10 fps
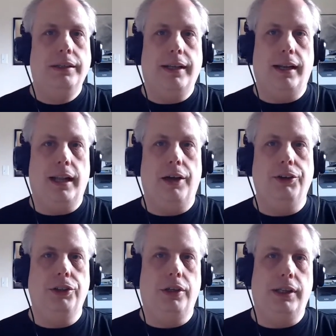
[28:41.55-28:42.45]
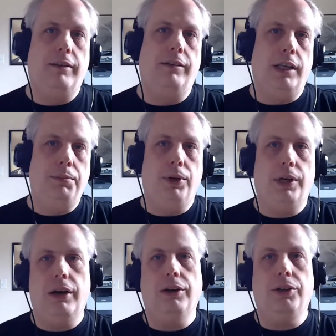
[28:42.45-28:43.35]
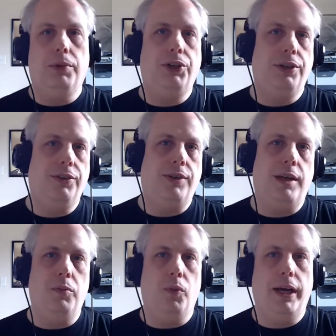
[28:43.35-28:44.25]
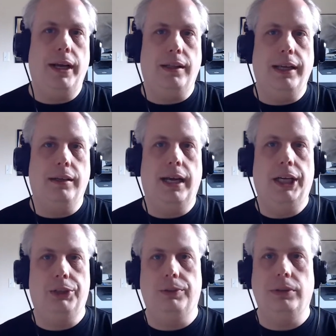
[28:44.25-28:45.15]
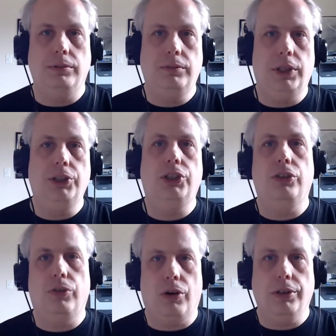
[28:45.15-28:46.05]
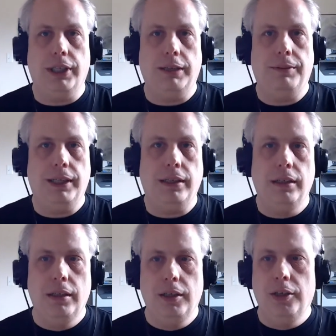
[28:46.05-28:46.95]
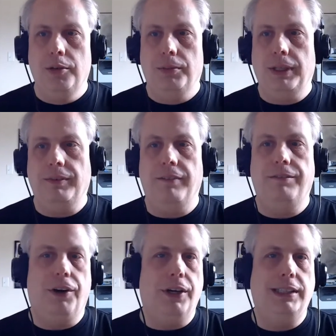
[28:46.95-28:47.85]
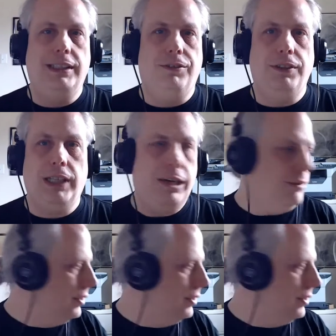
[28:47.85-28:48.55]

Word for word: that allows you to level up your character, much in the same way like an actual dungeon crawl type thing. But they've got various different types